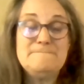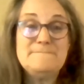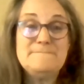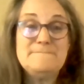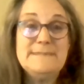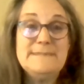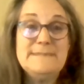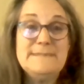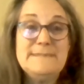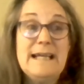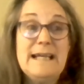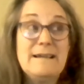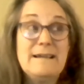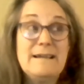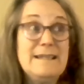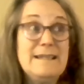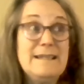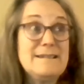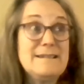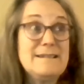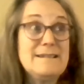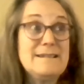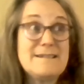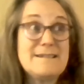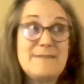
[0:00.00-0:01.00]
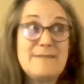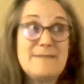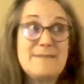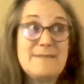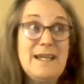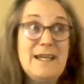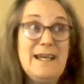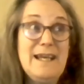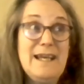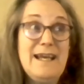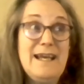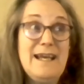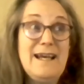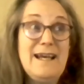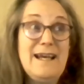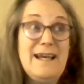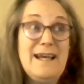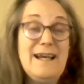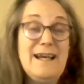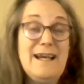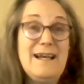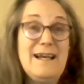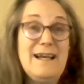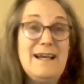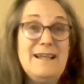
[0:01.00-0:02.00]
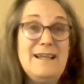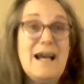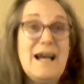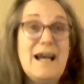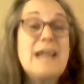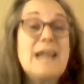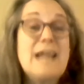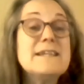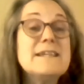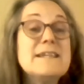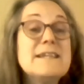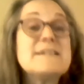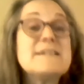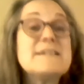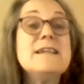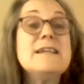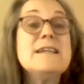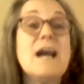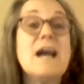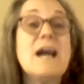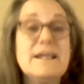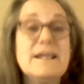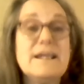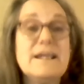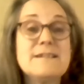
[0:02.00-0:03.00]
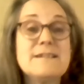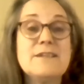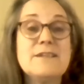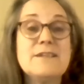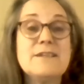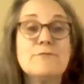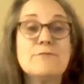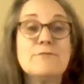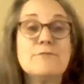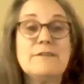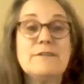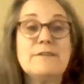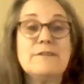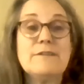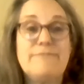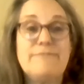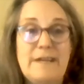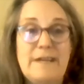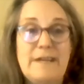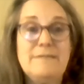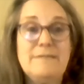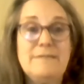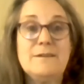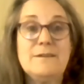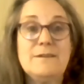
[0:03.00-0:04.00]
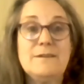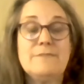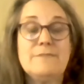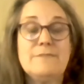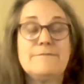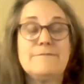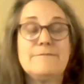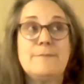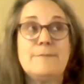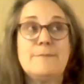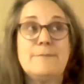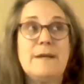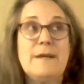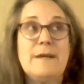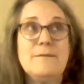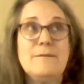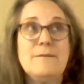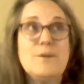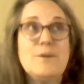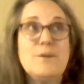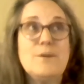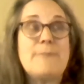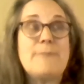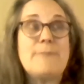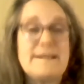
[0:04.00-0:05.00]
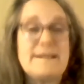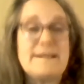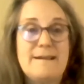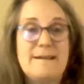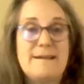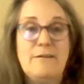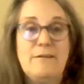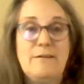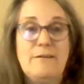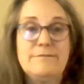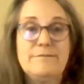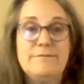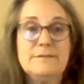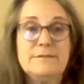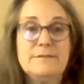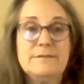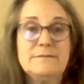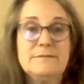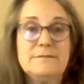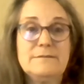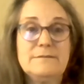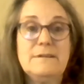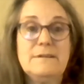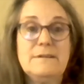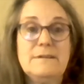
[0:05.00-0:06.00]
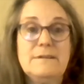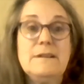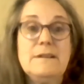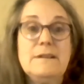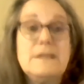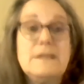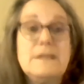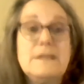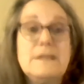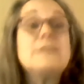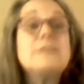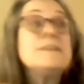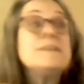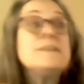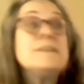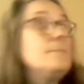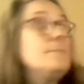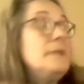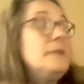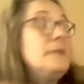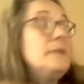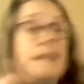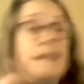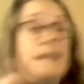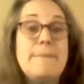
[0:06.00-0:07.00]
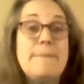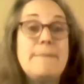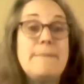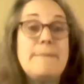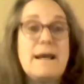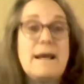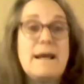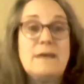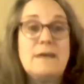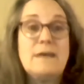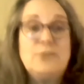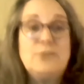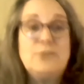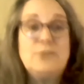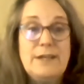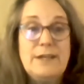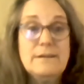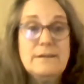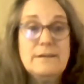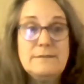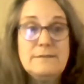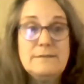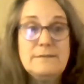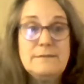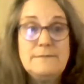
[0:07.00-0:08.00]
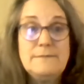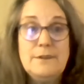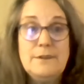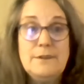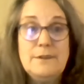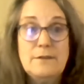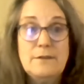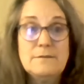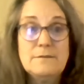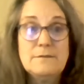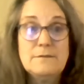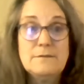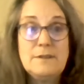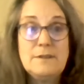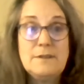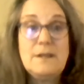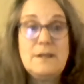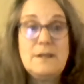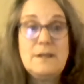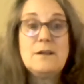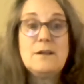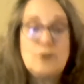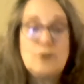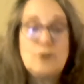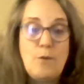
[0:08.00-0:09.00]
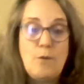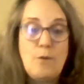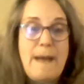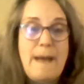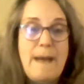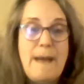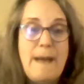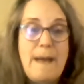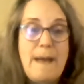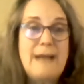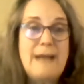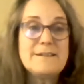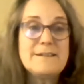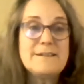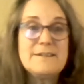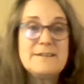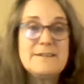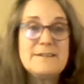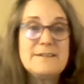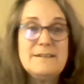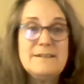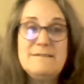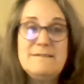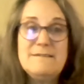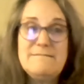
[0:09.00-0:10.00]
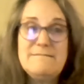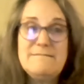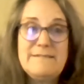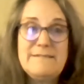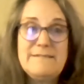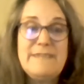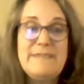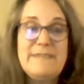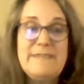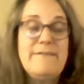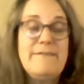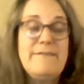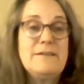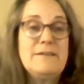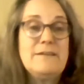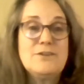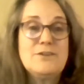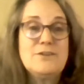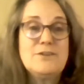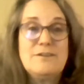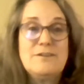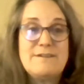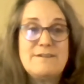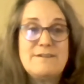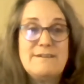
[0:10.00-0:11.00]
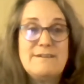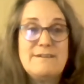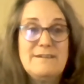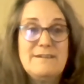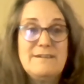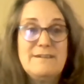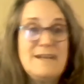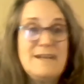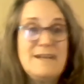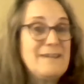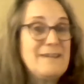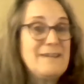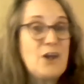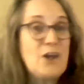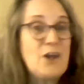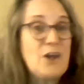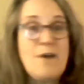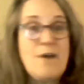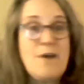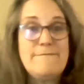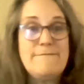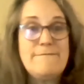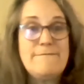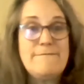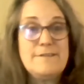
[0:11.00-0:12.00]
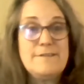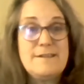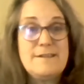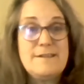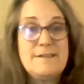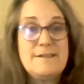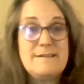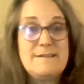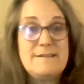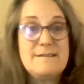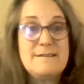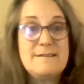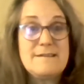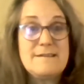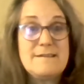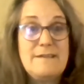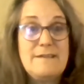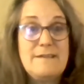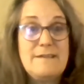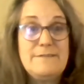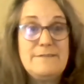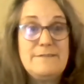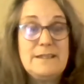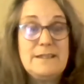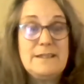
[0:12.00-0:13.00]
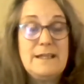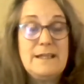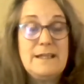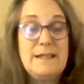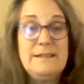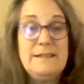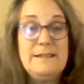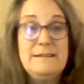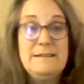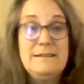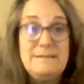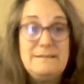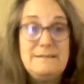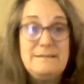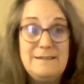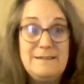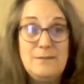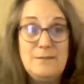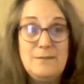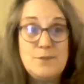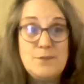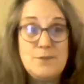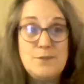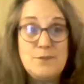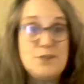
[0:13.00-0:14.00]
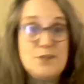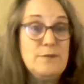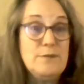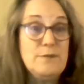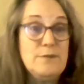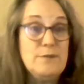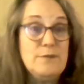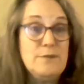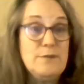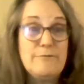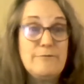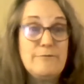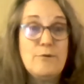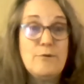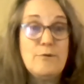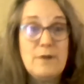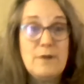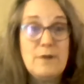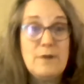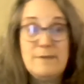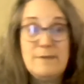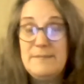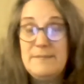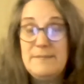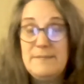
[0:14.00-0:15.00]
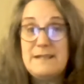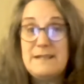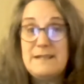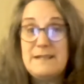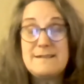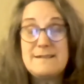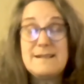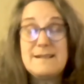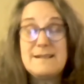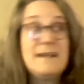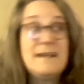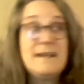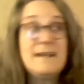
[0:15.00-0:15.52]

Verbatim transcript: yeah it's yeah i can see i can see a real fight for my with myself to get back out there you know mm-hmm. go back to the conventions and the and the conferences and stuff that i was doing before because